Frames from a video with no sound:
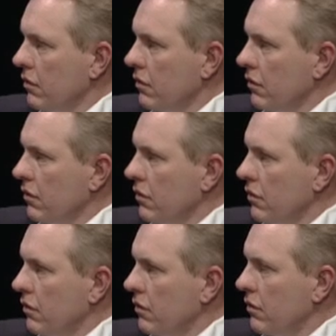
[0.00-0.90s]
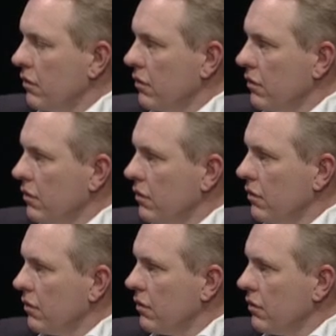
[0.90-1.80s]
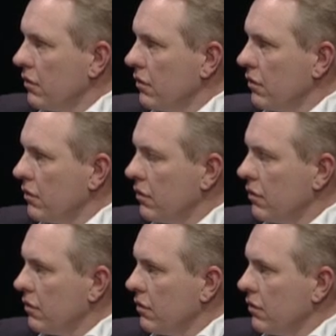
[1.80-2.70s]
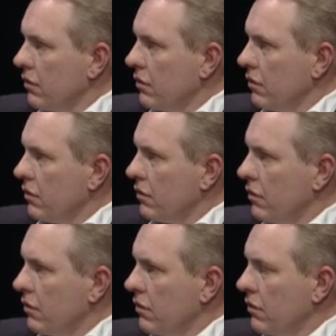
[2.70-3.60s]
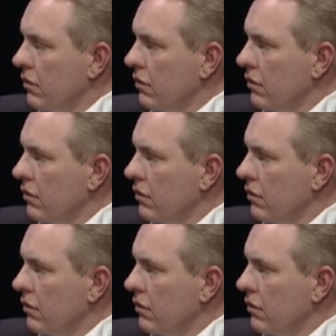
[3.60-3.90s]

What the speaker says: This person isn't speaking.